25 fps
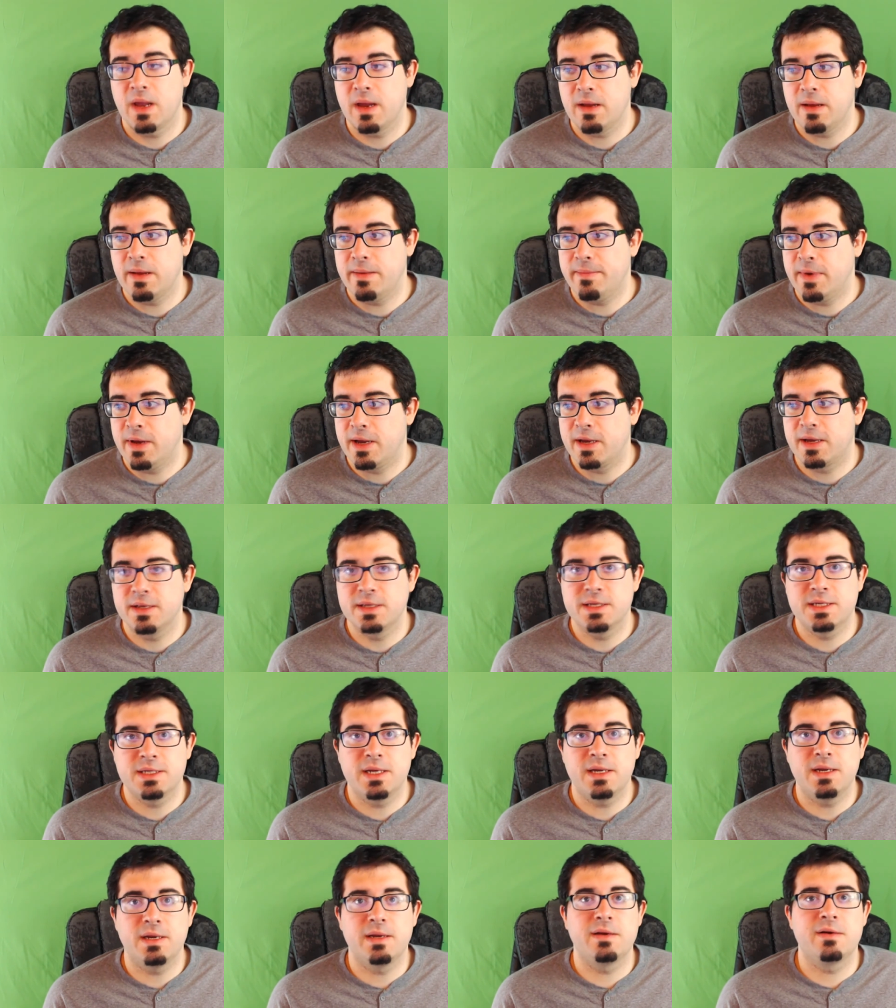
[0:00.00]
Um, I could
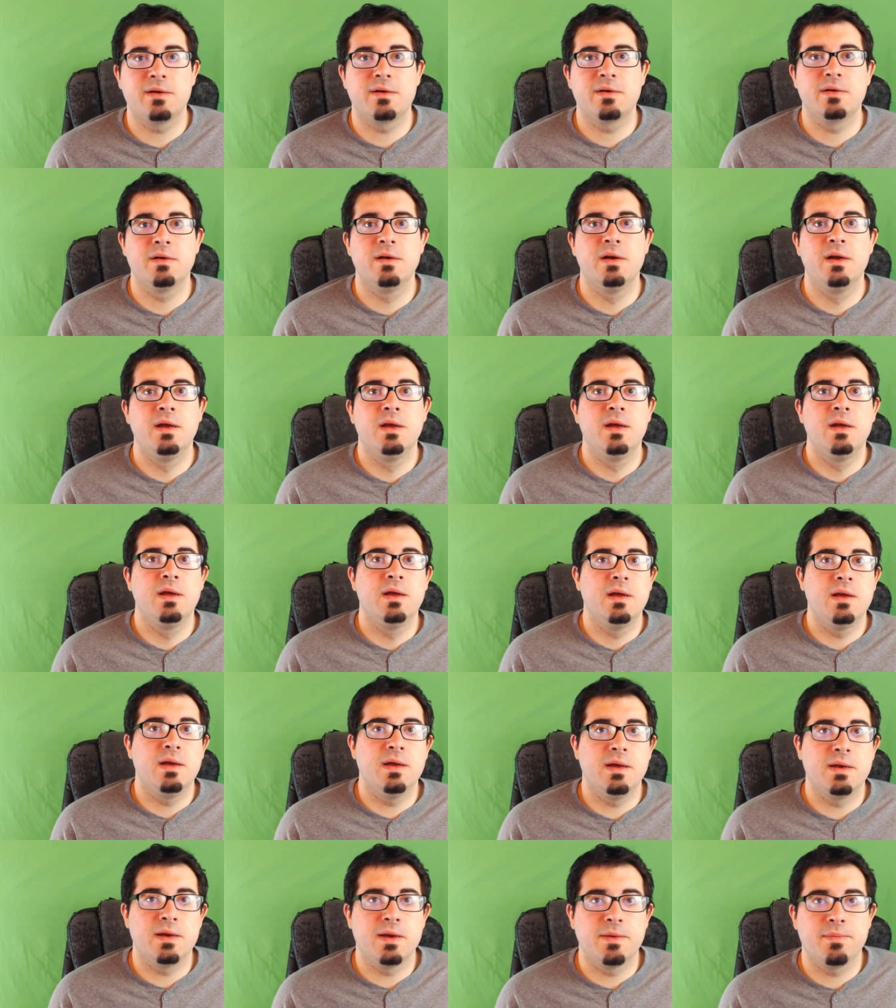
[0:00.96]
sit here
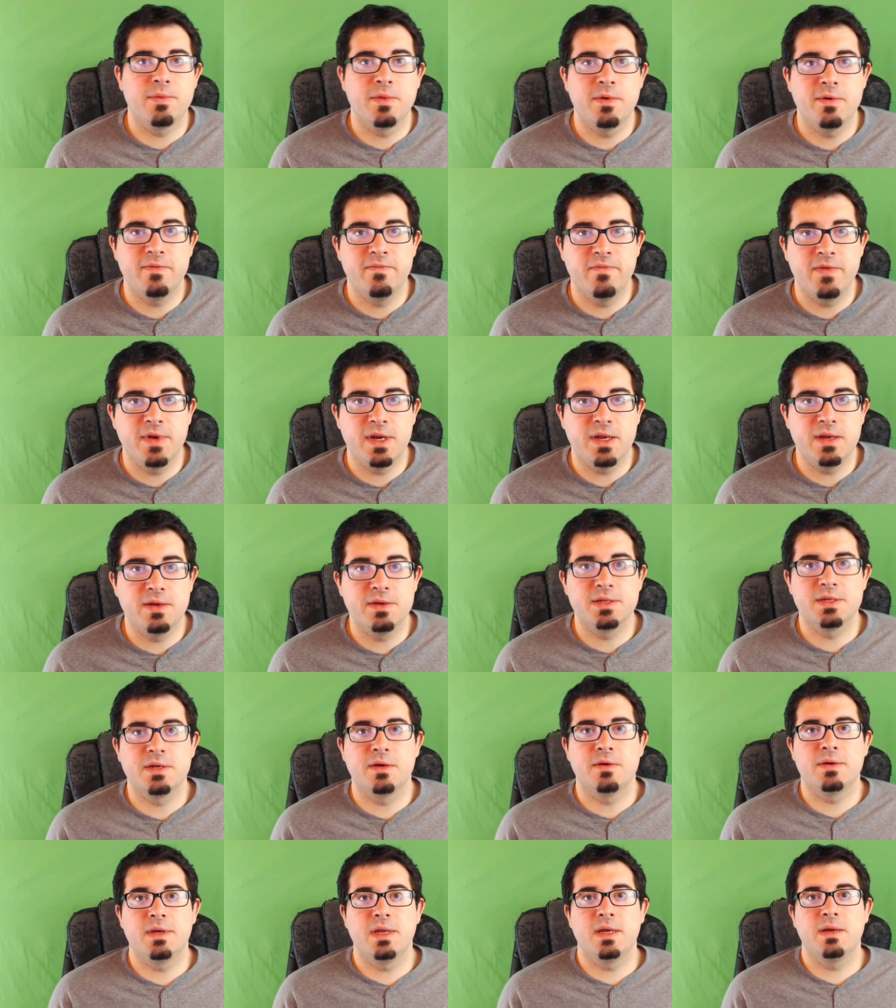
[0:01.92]
and upload videos
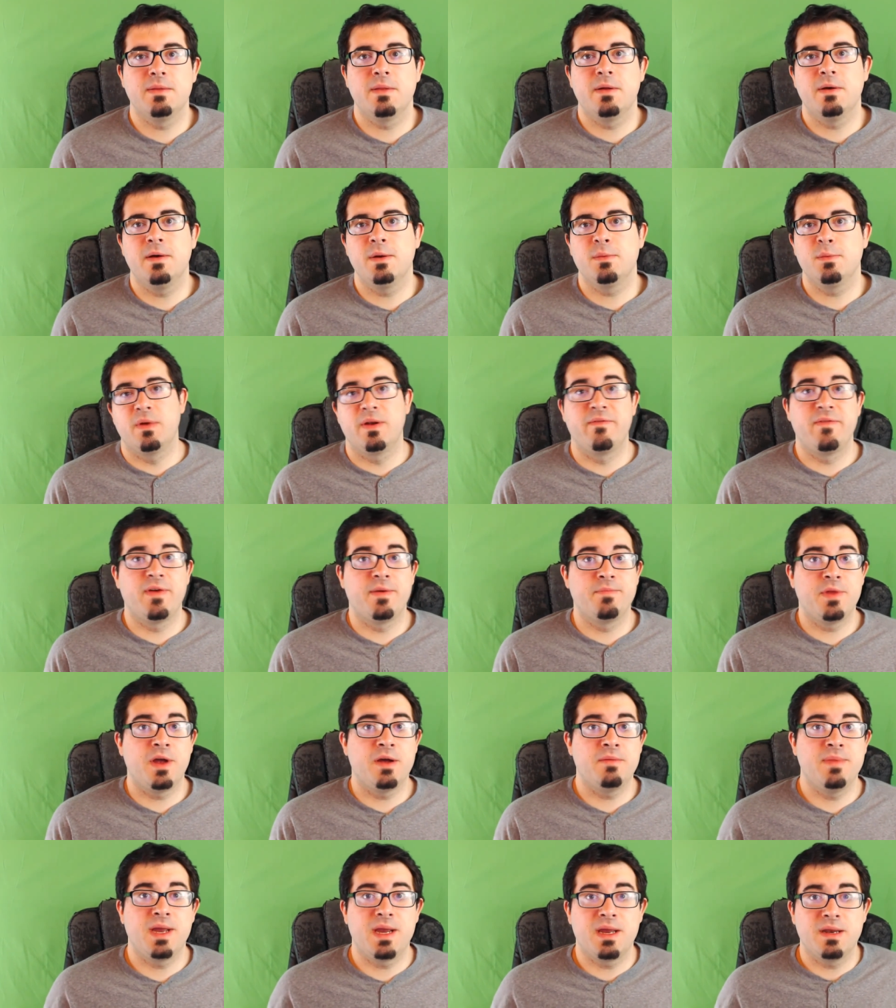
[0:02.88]
all day long, but if I'm
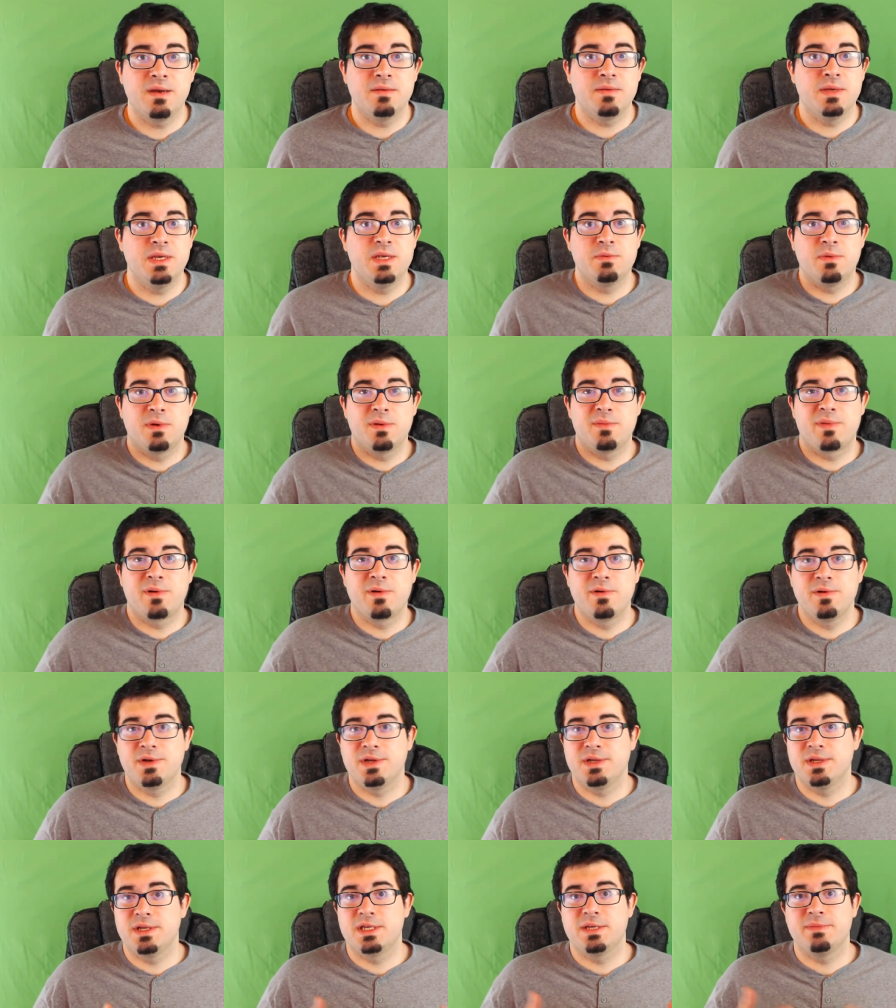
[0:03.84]
not making at least one
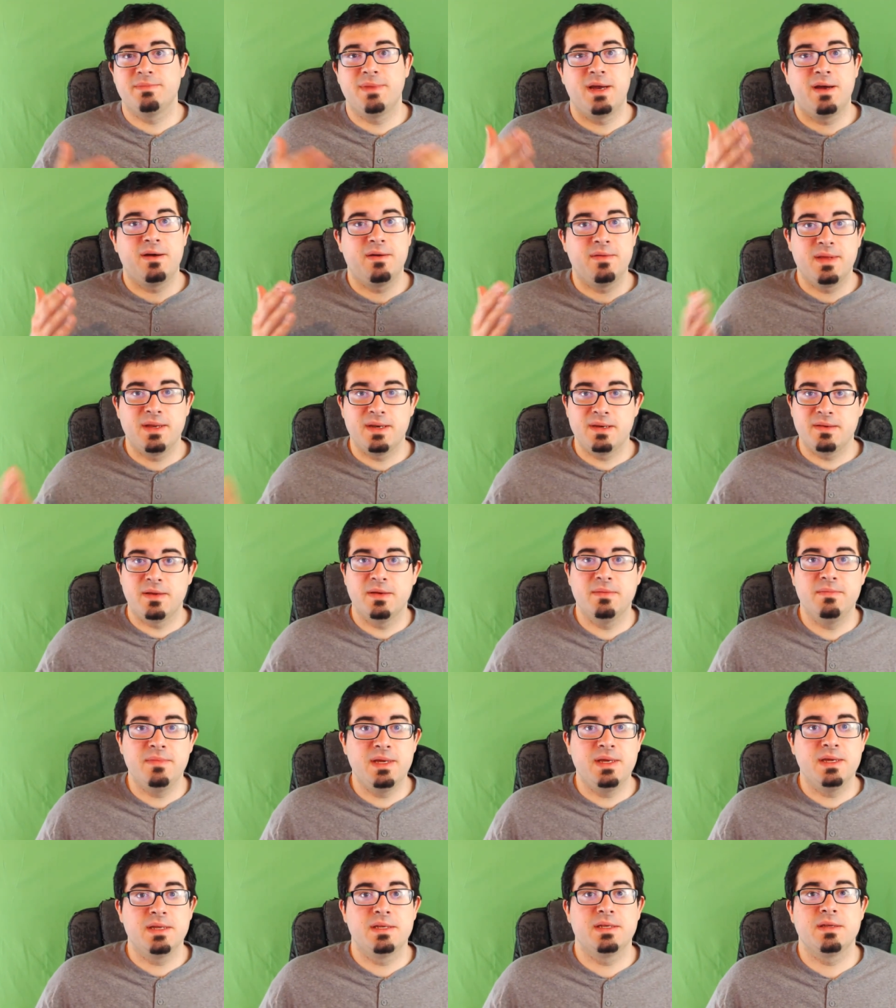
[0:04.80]
person smile, then to
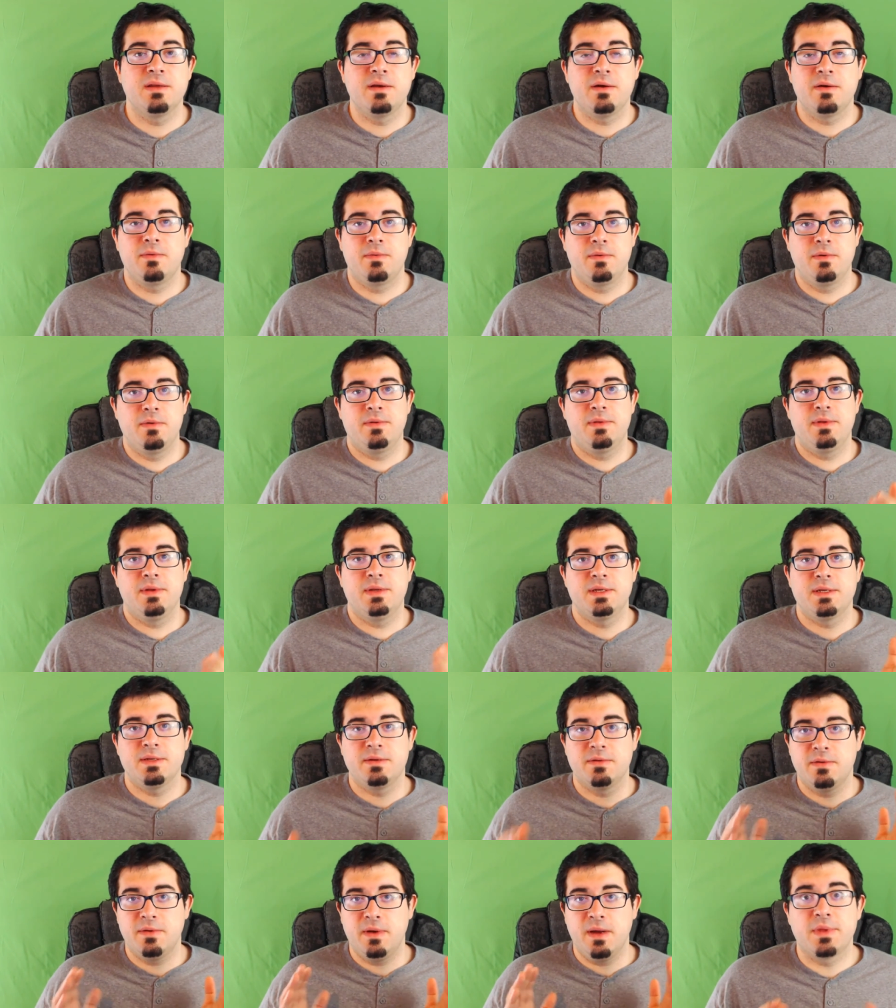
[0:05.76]
me it's not worth it.
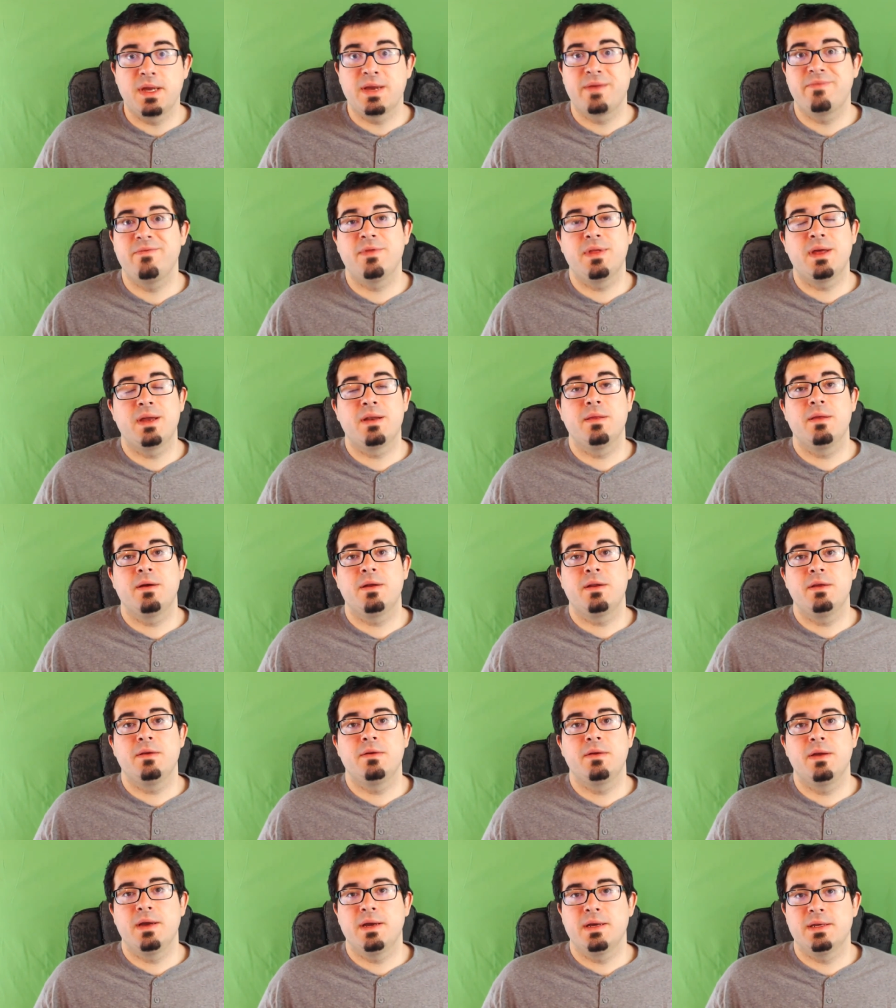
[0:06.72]
So I'm thankful that a lot of
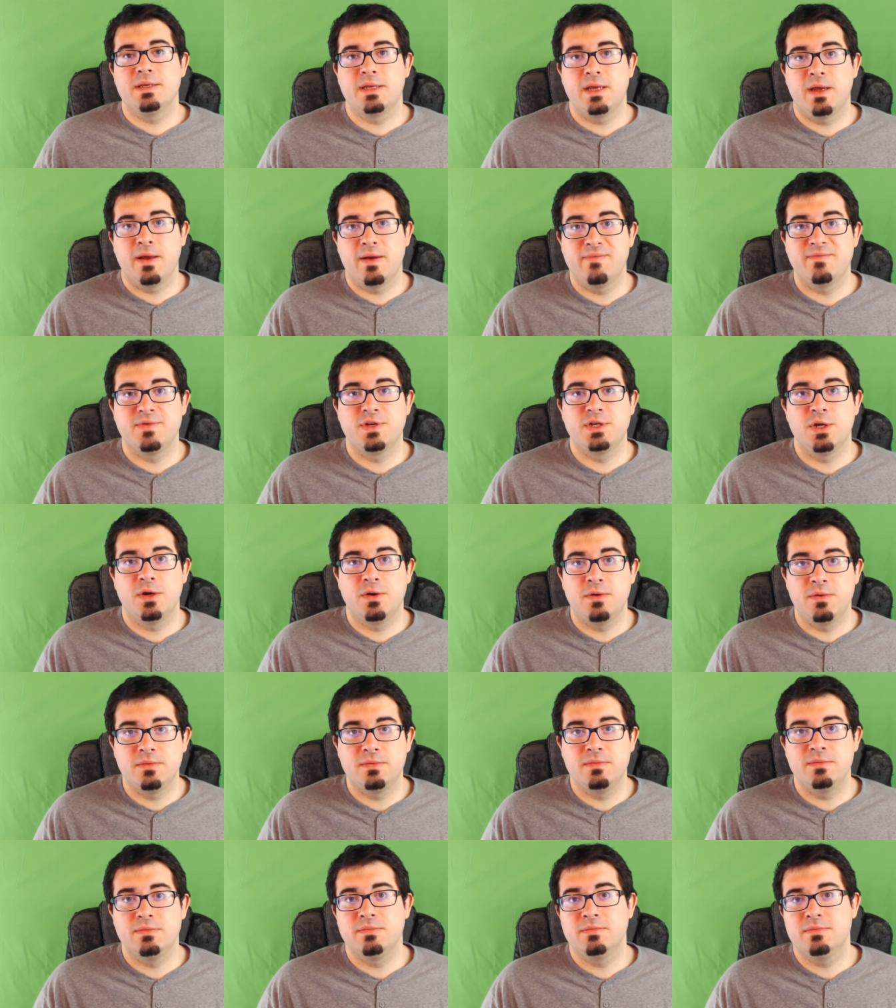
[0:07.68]
you guys have
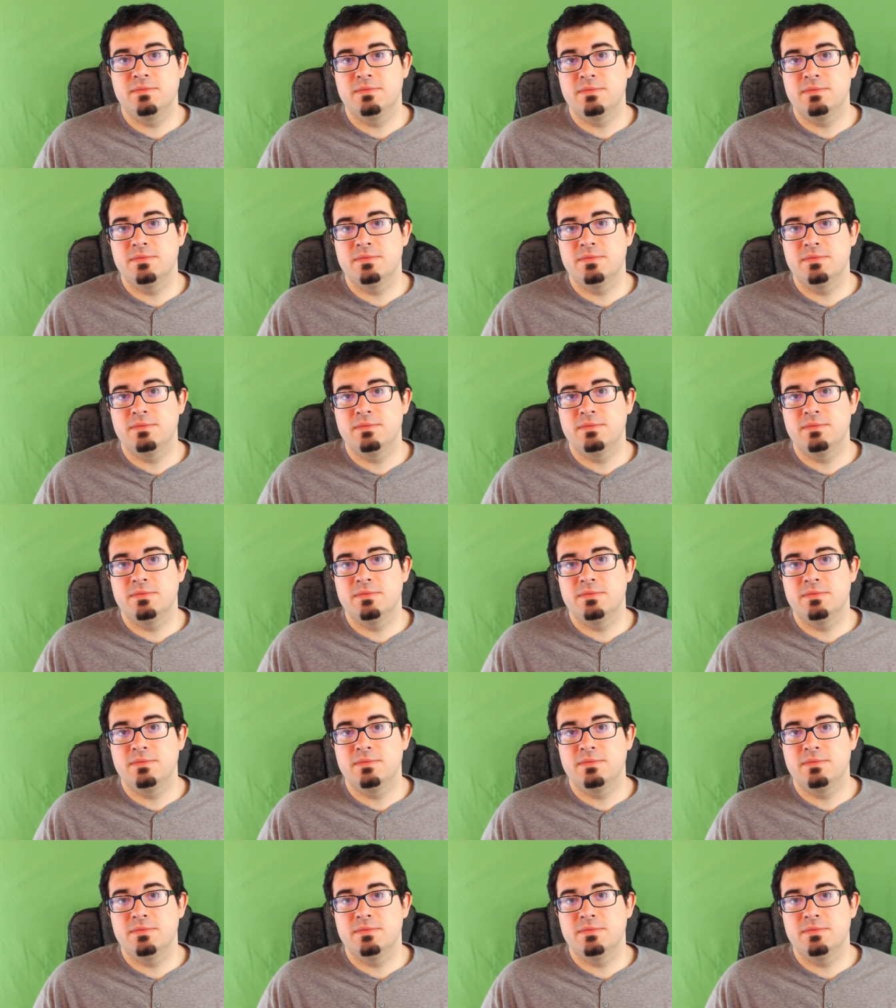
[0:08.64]
shown